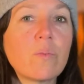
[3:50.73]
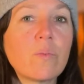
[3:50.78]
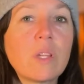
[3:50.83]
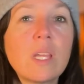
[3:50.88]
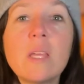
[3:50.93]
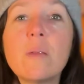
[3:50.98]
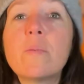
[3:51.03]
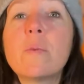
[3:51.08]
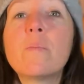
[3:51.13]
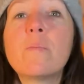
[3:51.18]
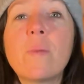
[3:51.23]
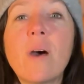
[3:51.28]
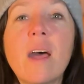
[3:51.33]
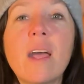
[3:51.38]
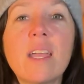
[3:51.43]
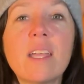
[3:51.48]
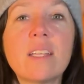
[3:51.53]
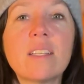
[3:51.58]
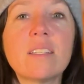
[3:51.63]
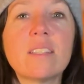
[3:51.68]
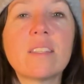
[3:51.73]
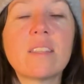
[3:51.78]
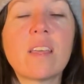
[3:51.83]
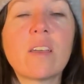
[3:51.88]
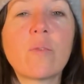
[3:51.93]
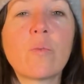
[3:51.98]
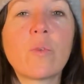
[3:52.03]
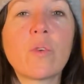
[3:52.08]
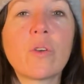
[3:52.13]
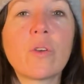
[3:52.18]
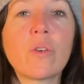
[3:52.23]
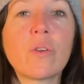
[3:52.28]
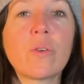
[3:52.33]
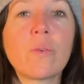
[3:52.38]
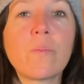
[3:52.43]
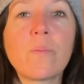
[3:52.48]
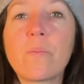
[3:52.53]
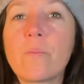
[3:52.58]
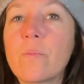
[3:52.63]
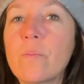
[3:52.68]
keep in mind that
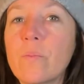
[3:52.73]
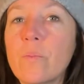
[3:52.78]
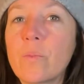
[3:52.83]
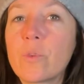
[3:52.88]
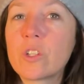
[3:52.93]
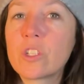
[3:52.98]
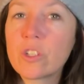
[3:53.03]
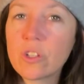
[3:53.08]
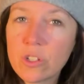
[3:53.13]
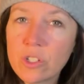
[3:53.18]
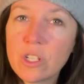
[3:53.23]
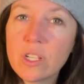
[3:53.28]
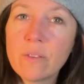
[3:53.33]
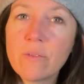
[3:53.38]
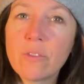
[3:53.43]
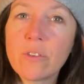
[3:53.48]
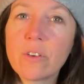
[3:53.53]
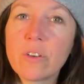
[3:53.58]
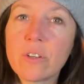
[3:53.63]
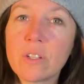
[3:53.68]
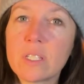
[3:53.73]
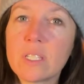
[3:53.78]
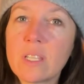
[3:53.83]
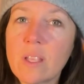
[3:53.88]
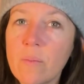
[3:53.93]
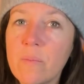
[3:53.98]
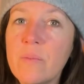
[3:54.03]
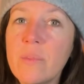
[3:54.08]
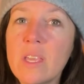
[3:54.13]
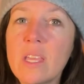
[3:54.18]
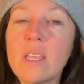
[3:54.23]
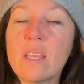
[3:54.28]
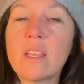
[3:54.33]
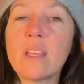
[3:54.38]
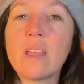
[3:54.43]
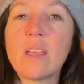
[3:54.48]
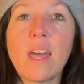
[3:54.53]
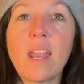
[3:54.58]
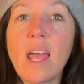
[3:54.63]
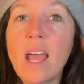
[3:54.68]
we're searching for something
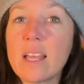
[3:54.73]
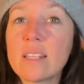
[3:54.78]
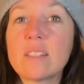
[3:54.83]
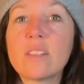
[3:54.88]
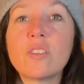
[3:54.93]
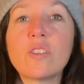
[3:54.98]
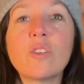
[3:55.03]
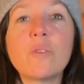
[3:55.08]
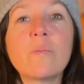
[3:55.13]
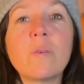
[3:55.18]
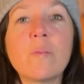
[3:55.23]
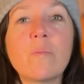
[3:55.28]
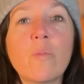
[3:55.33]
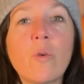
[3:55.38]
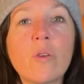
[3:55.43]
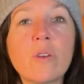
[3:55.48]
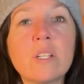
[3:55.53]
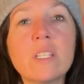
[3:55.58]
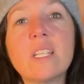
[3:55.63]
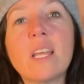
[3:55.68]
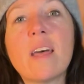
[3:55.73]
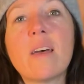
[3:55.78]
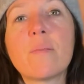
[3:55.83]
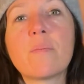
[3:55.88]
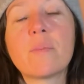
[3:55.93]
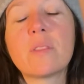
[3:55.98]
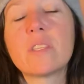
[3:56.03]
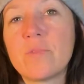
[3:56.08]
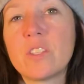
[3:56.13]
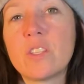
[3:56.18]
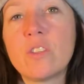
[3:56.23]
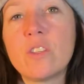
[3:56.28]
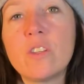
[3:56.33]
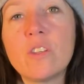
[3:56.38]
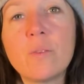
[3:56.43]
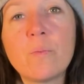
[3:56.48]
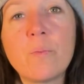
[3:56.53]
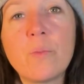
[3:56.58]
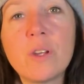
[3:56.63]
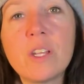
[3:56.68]
that has a little bit more depth so that
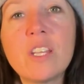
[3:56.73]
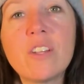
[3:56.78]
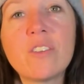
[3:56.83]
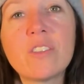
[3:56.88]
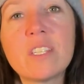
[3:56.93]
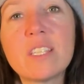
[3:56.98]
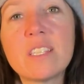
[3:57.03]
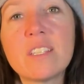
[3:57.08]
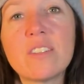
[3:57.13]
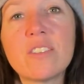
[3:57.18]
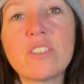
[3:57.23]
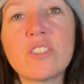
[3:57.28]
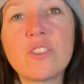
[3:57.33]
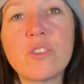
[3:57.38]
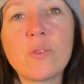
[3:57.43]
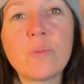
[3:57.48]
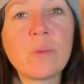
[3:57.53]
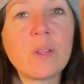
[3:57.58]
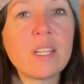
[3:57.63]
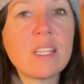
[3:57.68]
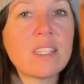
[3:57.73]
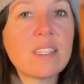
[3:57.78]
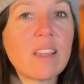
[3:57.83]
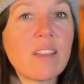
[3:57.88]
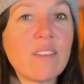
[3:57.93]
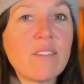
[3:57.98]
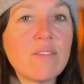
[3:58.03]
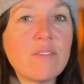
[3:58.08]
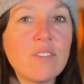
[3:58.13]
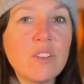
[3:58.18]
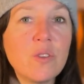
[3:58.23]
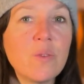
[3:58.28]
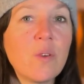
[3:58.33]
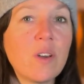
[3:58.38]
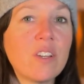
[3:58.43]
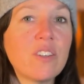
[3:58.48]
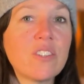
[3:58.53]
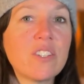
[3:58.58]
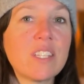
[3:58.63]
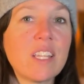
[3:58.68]
you can bring your listeners to a place of new
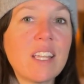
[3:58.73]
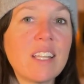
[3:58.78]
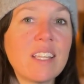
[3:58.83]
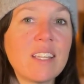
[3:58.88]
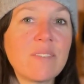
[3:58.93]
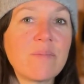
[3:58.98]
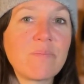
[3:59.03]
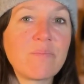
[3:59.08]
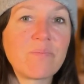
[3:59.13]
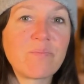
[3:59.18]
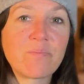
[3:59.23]
understanding.